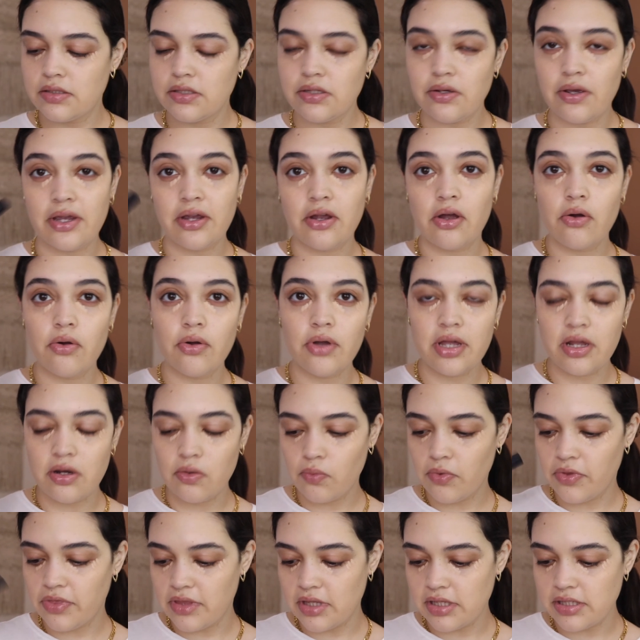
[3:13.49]
So I go in
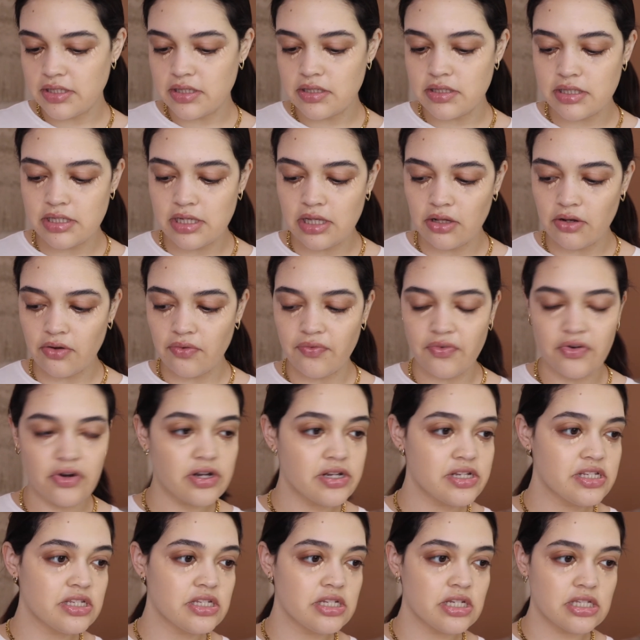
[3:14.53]
with this concealer
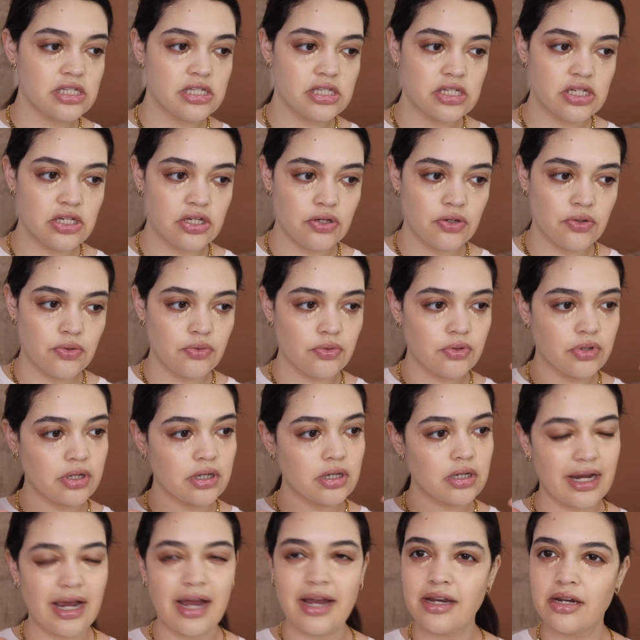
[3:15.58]
first, just to
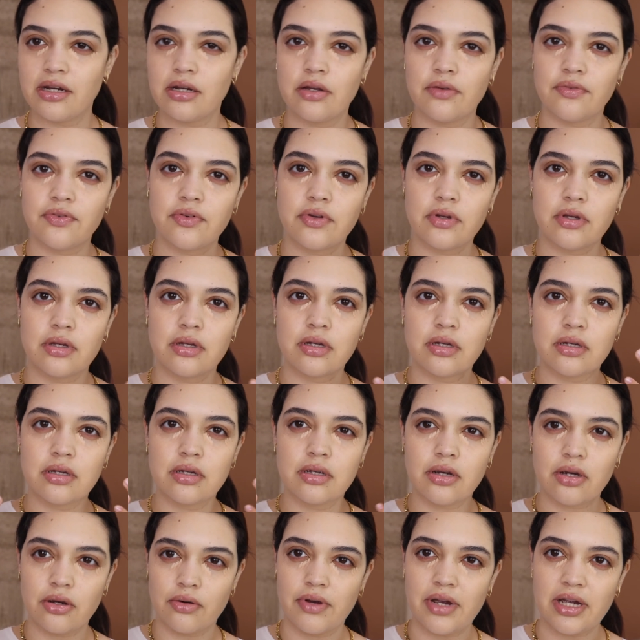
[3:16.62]
kind of
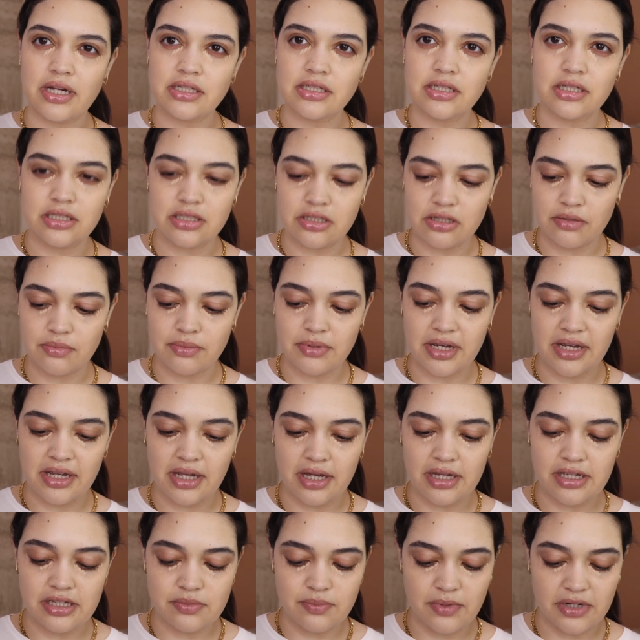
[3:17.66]
correct under my
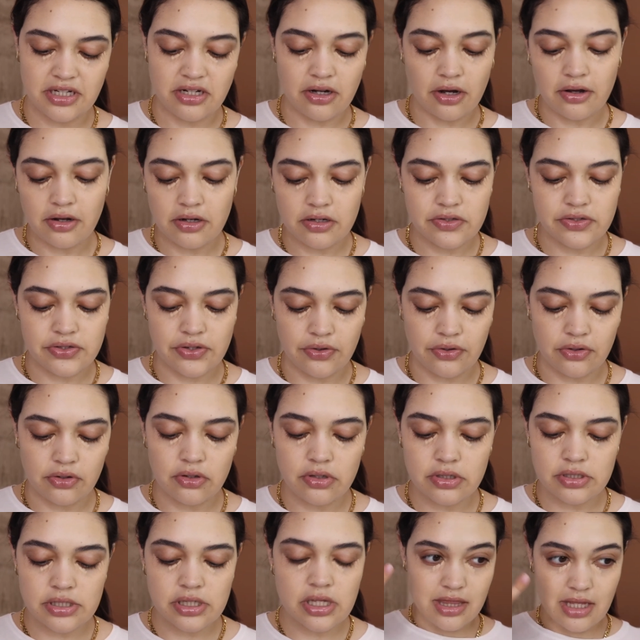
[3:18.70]
eyes, my dark
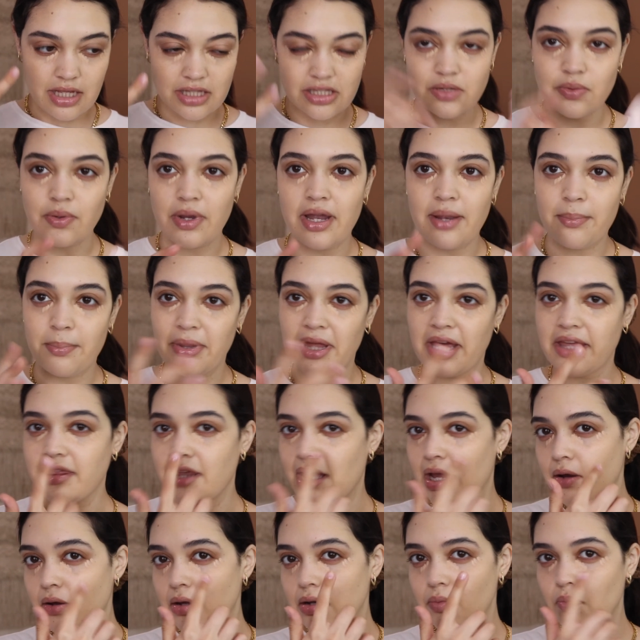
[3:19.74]
circles. And that's why I applied
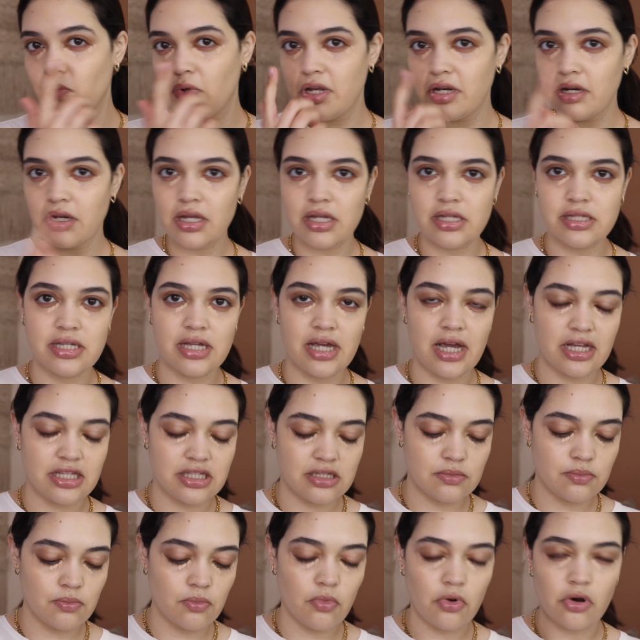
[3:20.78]
that one, because it
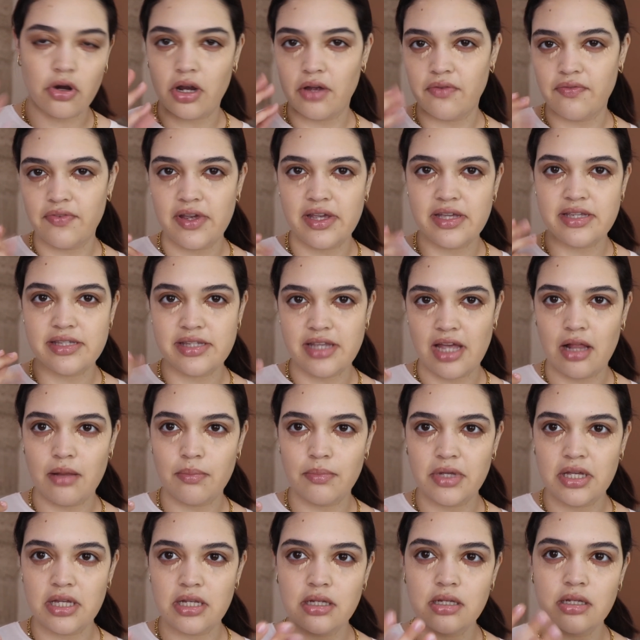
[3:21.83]
has more of a
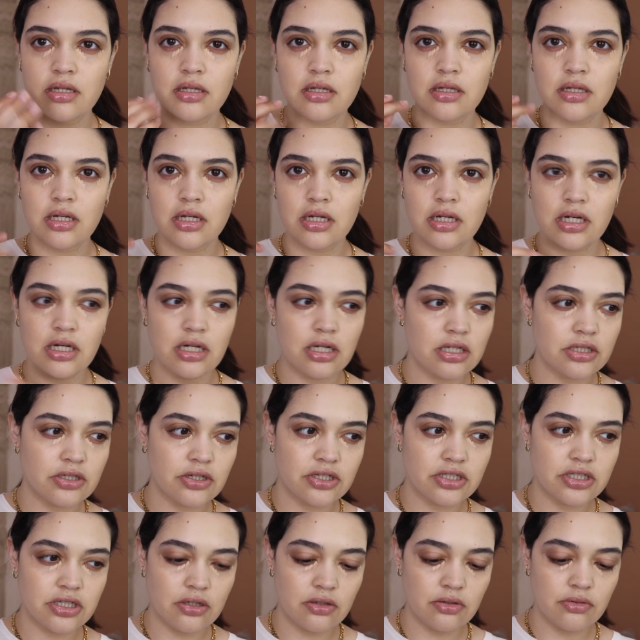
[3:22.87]
salmon
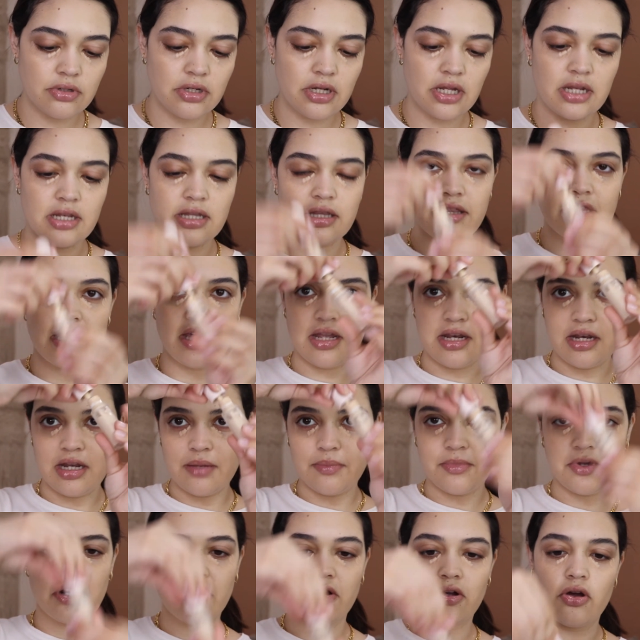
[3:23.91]
undertone. And then
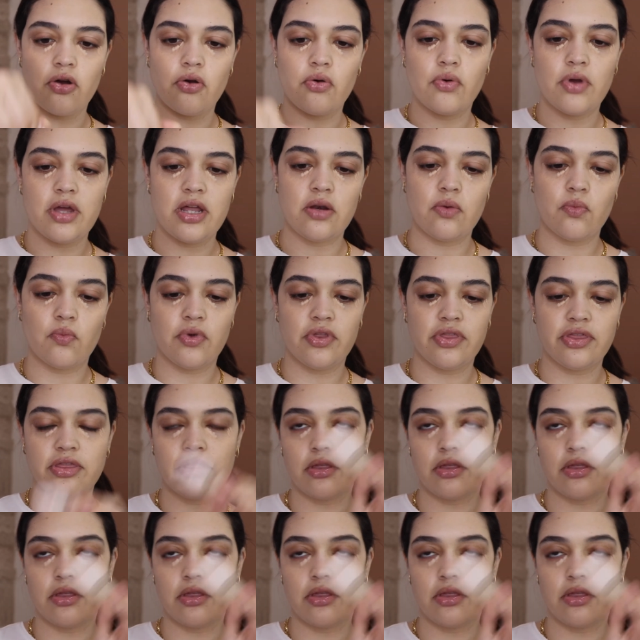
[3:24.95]
I'm gonna go in with